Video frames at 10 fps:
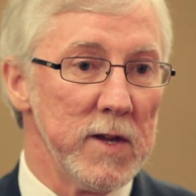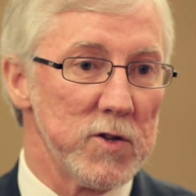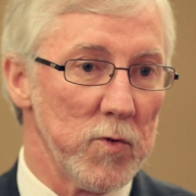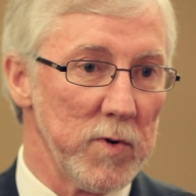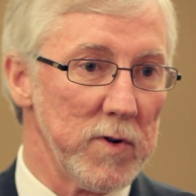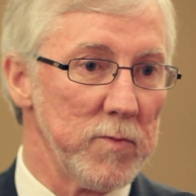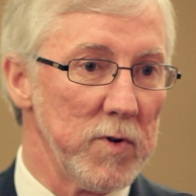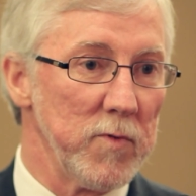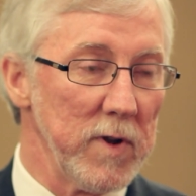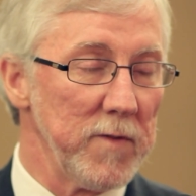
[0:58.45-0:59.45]
So we're
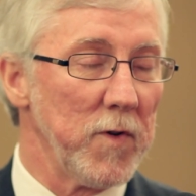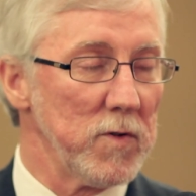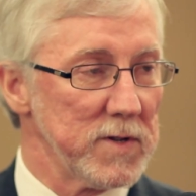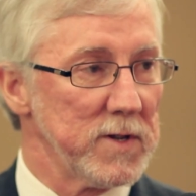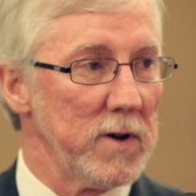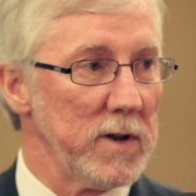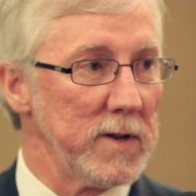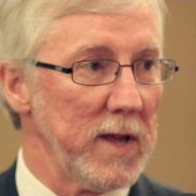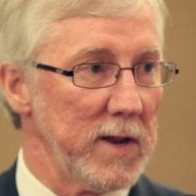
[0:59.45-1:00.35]
really focused on